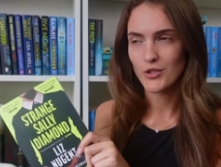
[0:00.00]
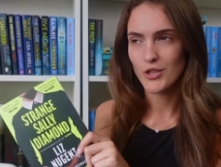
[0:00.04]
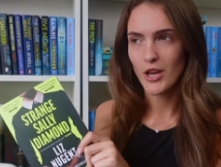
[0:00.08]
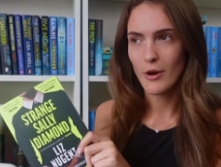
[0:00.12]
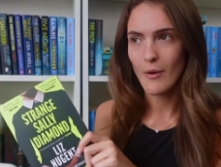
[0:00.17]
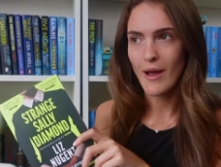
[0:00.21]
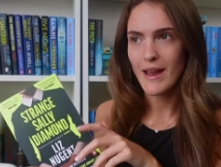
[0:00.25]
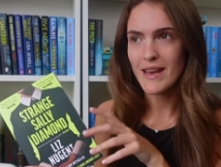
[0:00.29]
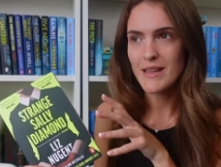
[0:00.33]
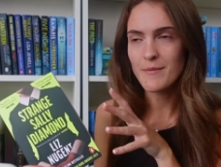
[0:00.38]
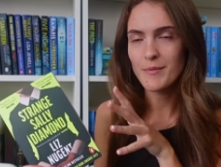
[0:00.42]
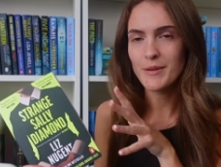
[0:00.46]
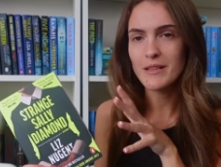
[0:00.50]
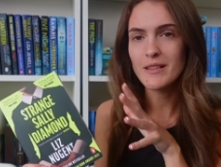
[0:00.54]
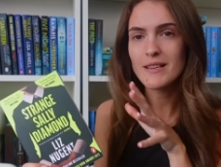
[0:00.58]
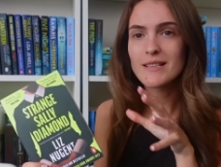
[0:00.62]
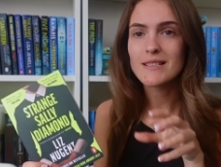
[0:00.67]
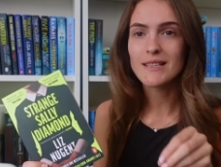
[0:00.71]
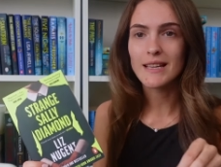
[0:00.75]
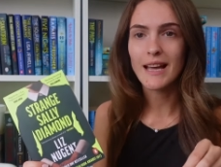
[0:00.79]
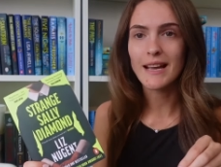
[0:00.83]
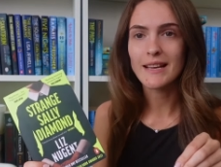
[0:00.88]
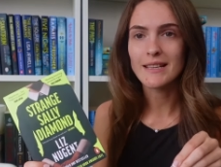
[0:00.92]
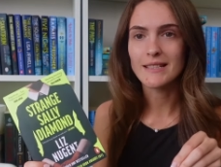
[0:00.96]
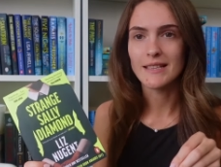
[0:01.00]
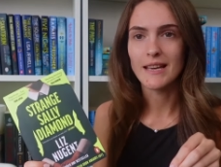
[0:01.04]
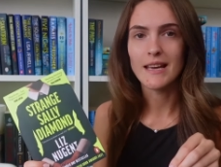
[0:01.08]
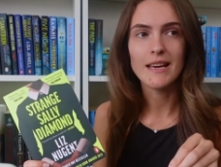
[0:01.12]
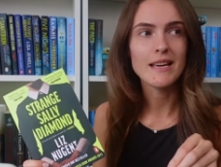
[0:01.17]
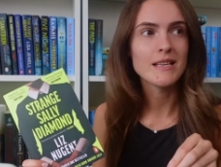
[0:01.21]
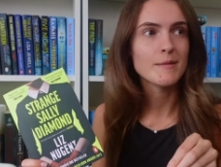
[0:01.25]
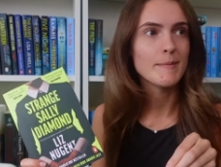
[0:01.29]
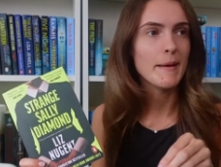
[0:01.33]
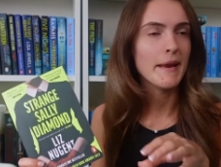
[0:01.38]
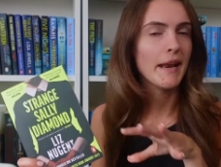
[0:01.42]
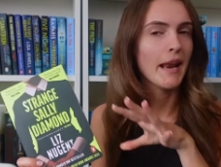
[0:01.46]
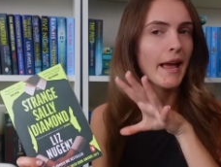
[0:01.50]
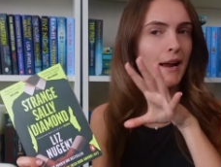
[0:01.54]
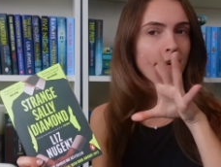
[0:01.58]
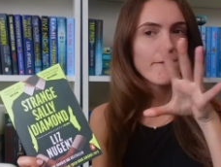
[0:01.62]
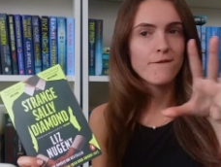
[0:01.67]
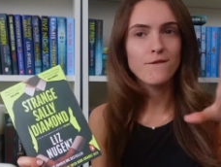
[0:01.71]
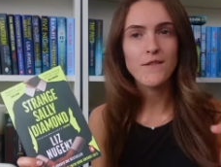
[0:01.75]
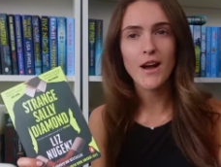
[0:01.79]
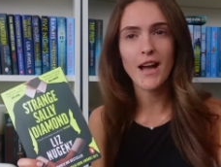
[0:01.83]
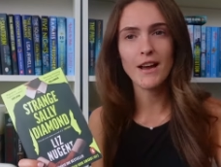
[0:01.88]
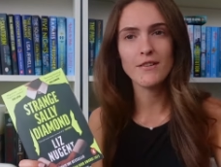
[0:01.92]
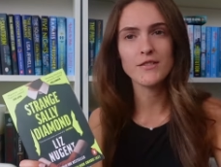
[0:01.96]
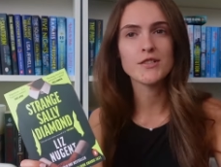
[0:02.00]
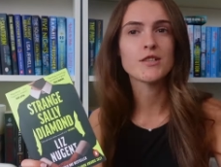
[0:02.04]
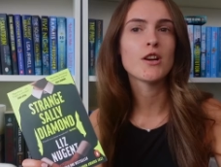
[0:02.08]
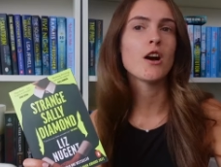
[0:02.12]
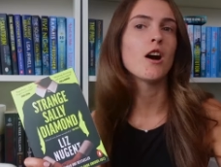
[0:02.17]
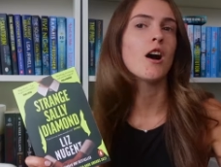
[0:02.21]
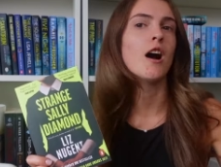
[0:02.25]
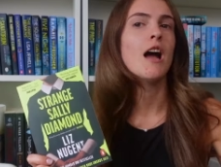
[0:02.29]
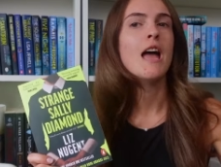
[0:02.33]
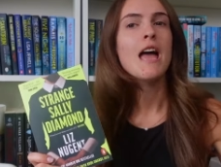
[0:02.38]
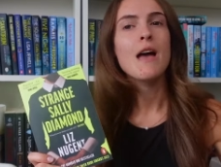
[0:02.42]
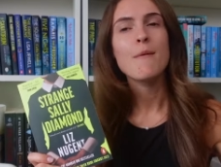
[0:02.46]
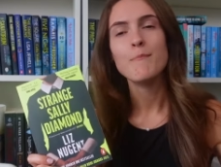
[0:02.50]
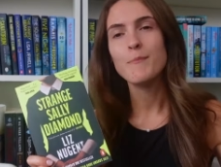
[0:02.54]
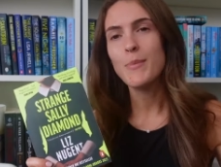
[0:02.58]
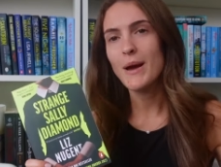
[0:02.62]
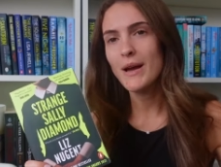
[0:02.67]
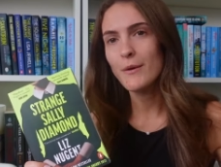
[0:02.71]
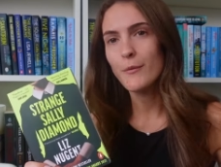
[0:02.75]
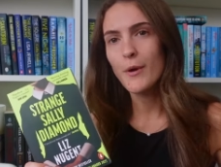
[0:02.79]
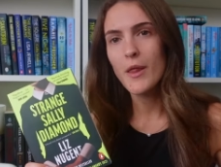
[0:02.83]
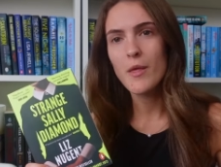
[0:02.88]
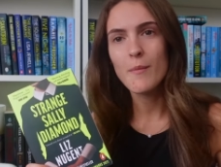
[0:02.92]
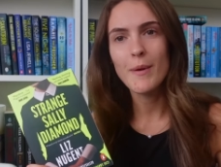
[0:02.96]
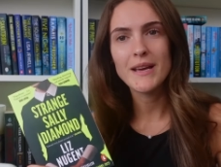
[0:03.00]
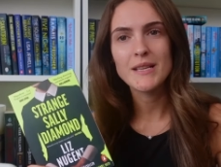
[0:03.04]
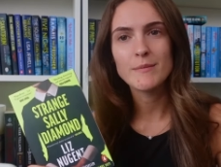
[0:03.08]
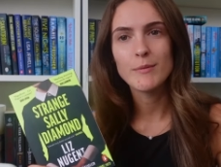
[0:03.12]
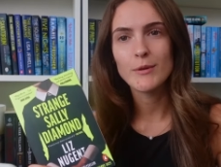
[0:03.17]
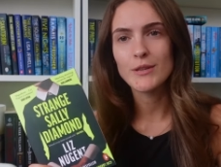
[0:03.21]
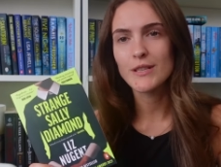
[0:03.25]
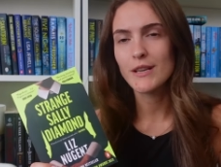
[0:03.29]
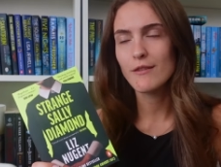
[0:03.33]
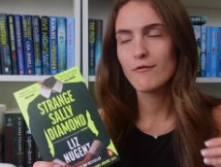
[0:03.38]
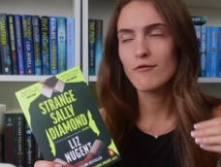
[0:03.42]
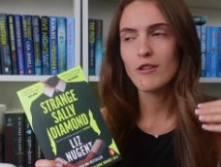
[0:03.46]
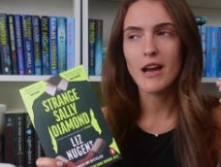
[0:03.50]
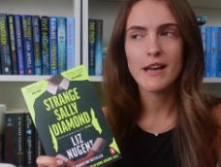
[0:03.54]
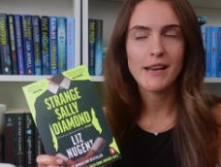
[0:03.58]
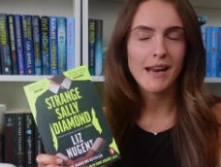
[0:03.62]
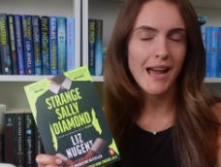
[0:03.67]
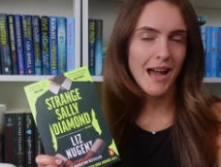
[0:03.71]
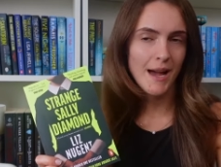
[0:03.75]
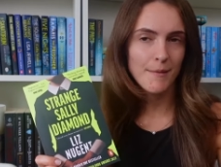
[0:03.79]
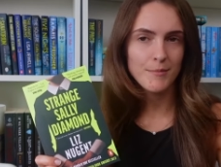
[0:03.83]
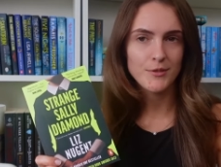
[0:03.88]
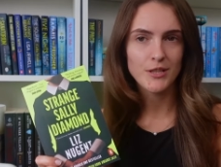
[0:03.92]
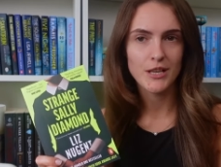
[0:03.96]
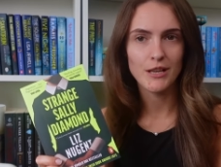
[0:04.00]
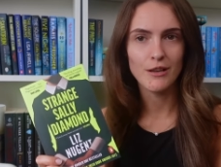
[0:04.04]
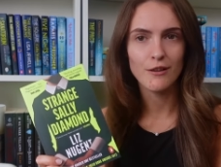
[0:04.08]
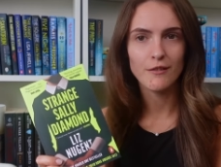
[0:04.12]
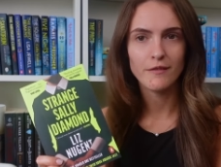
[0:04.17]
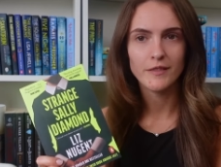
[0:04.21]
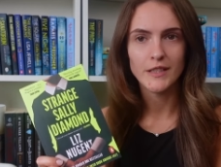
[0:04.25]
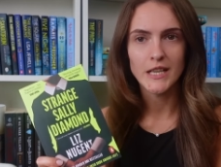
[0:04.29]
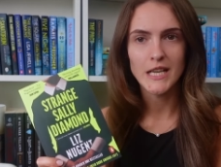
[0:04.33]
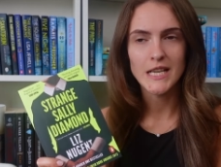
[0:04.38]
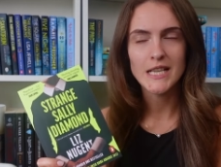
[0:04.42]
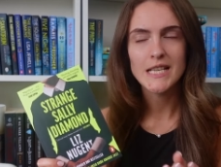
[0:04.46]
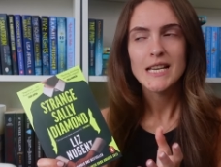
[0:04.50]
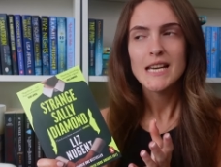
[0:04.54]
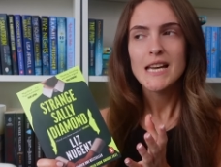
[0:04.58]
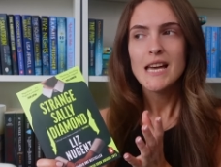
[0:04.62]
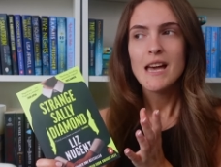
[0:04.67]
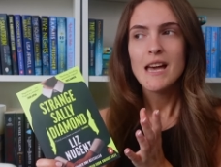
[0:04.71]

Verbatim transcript: So anybody that's liked it, it's been like five star, one of the best books I've read, absolutely loved it.